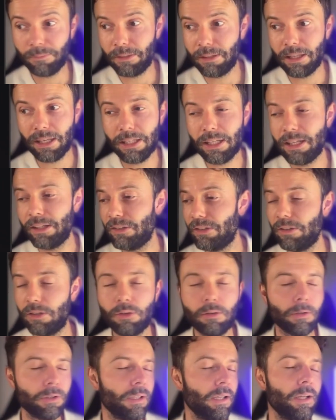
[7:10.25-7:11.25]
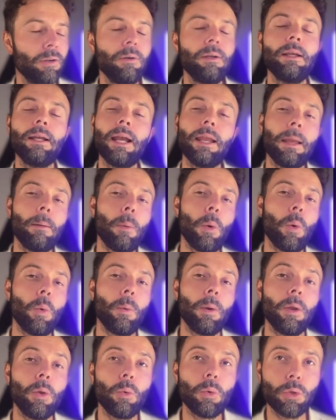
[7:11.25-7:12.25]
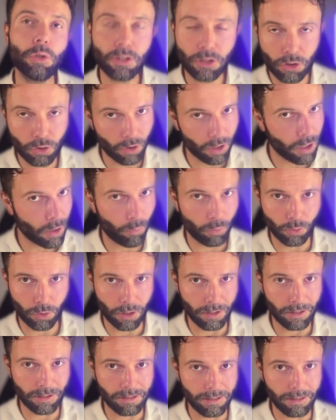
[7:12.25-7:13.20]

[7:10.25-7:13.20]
thinking to themselves that moment was incredible.